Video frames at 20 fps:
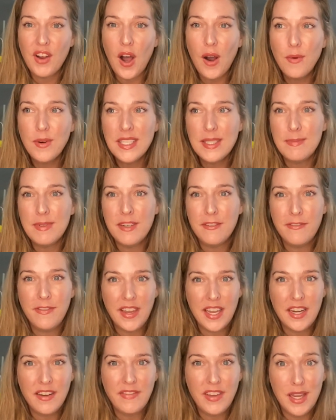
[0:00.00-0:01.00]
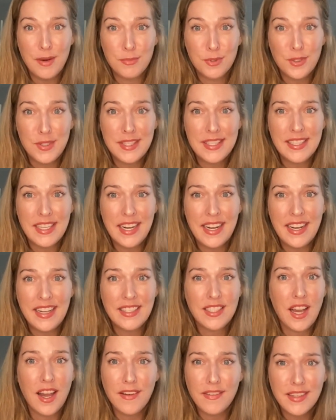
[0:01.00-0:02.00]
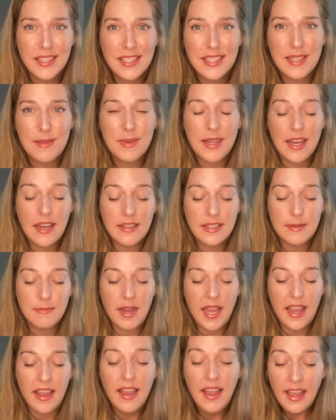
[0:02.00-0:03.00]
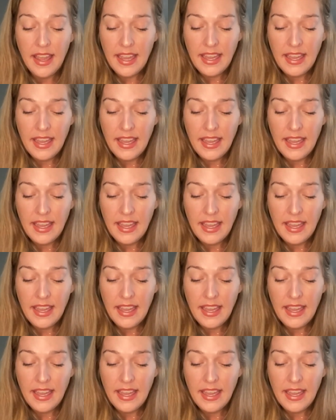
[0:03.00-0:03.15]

always been a fan of emerald settings obviously because my